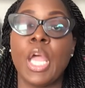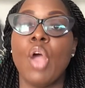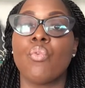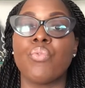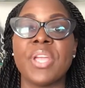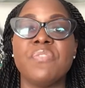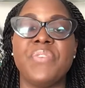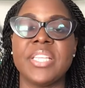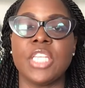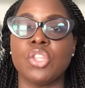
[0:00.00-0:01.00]

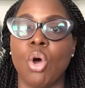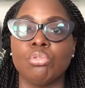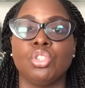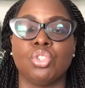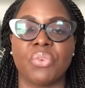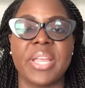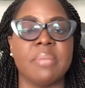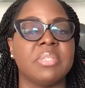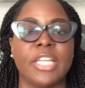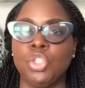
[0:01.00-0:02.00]
Revisit those
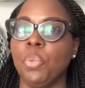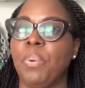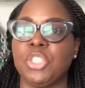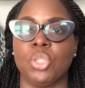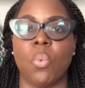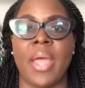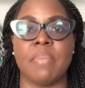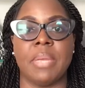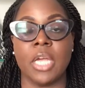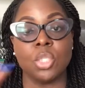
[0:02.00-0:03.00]
dreams that you pushed away
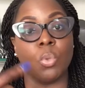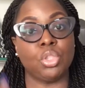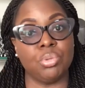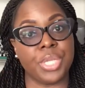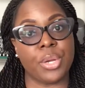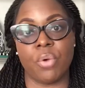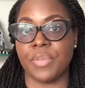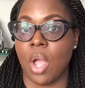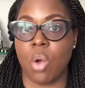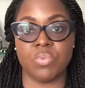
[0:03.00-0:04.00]
because of what you said over
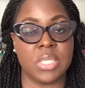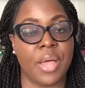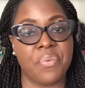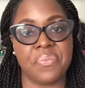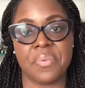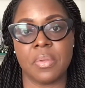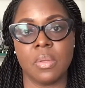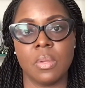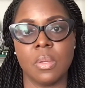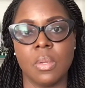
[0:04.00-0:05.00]
your own self.
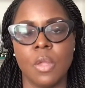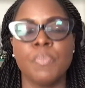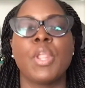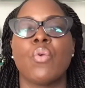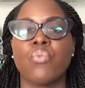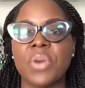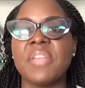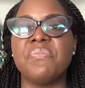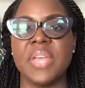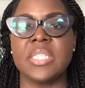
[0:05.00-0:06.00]

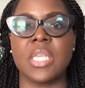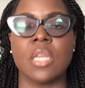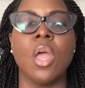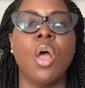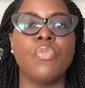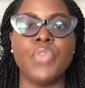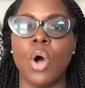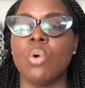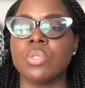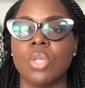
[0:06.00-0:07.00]
Revisit
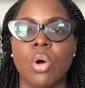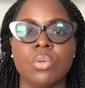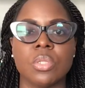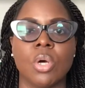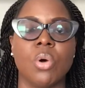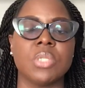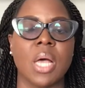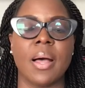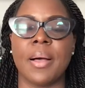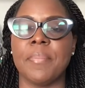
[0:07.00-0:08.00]
those
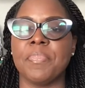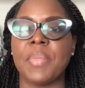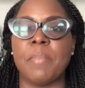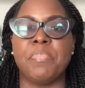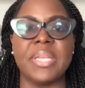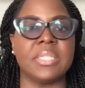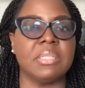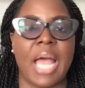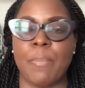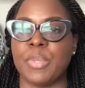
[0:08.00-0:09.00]
business
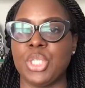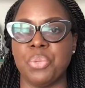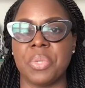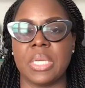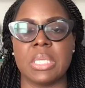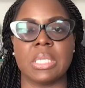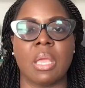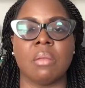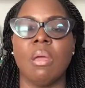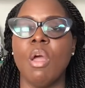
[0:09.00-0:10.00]
opportunities
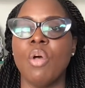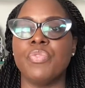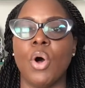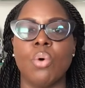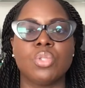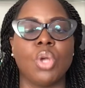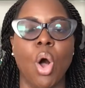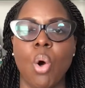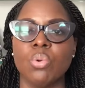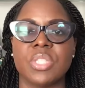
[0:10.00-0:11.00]
and those
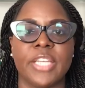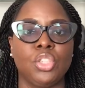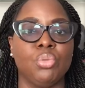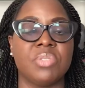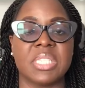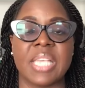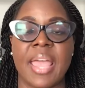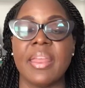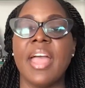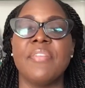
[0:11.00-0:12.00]
goals that you
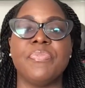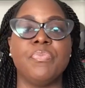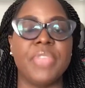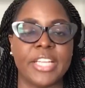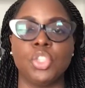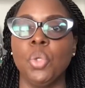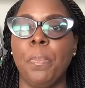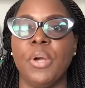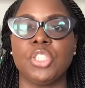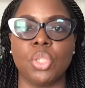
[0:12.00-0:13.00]
set that you
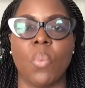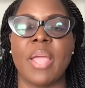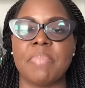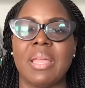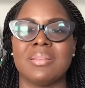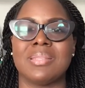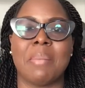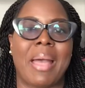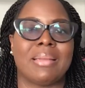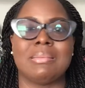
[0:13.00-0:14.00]
pushed away because
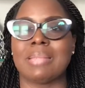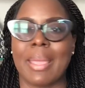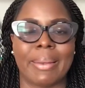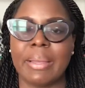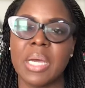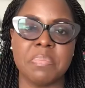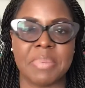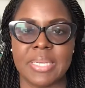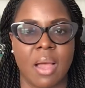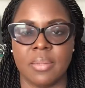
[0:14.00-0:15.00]
somebody said it couldn't be
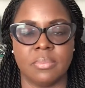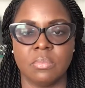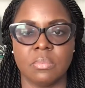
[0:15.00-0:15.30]
done.